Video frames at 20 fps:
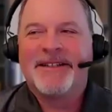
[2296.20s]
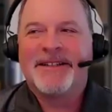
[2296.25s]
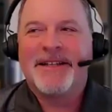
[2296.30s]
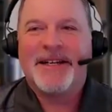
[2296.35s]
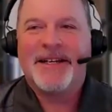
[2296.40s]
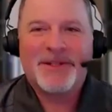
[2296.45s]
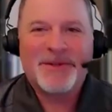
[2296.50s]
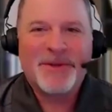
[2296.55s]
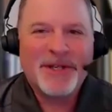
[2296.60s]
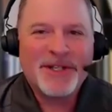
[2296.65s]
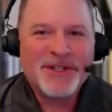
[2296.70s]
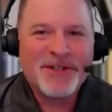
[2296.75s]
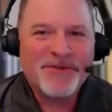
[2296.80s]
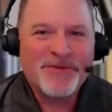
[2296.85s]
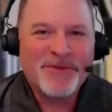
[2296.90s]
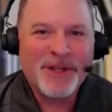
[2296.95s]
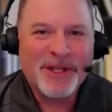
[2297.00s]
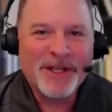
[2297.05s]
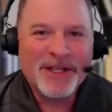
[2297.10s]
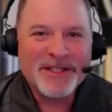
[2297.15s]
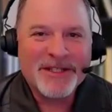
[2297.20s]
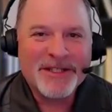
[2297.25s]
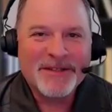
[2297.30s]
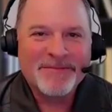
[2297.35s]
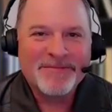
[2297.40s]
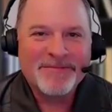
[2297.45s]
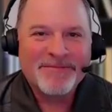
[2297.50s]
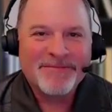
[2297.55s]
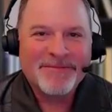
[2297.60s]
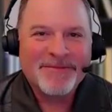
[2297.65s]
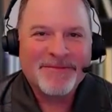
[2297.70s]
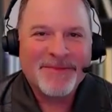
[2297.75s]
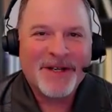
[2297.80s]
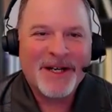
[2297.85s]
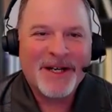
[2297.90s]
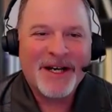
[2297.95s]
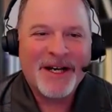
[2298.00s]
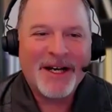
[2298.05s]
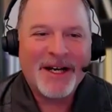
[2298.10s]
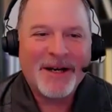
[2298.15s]
Last question for Liz.
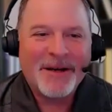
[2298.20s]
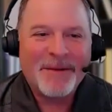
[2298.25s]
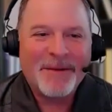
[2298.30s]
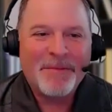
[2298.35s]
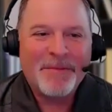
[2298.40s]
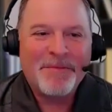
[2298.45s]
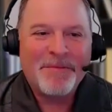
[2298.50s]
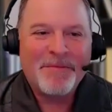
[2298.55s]
I